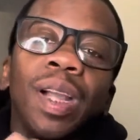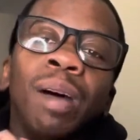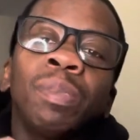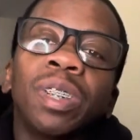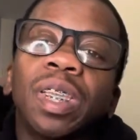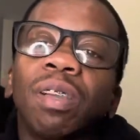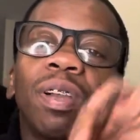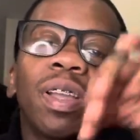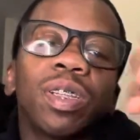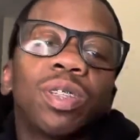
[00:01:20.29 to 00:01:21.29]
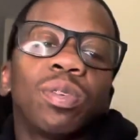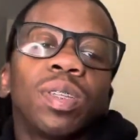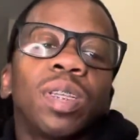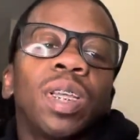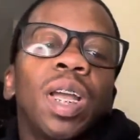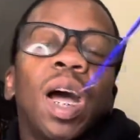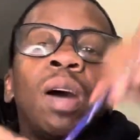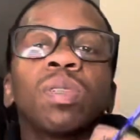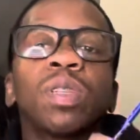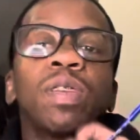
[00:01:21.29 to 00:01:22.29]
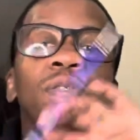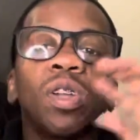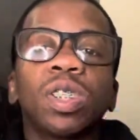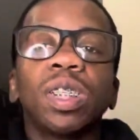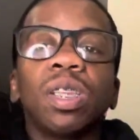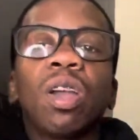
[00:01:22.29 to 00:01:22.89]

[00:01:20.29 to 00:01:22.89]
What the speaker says: I'm gonna just get right into it. If y'all see,